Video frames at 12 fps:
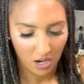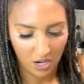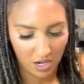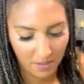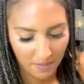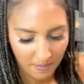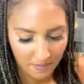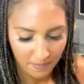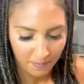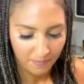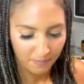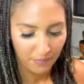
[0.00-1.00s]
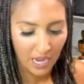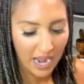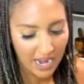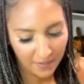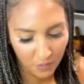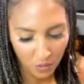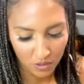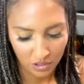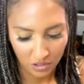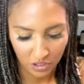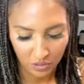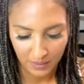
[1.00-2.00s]
I have
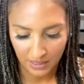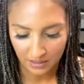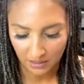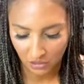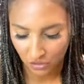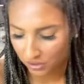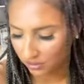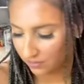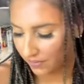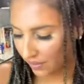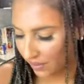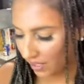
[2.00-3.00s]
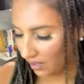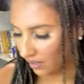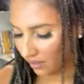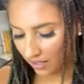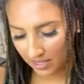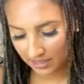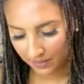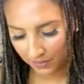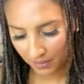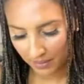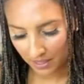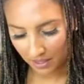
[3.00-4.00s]
cornstarch because it's just very easy
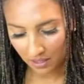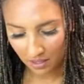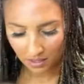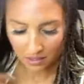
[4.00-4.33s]
for me,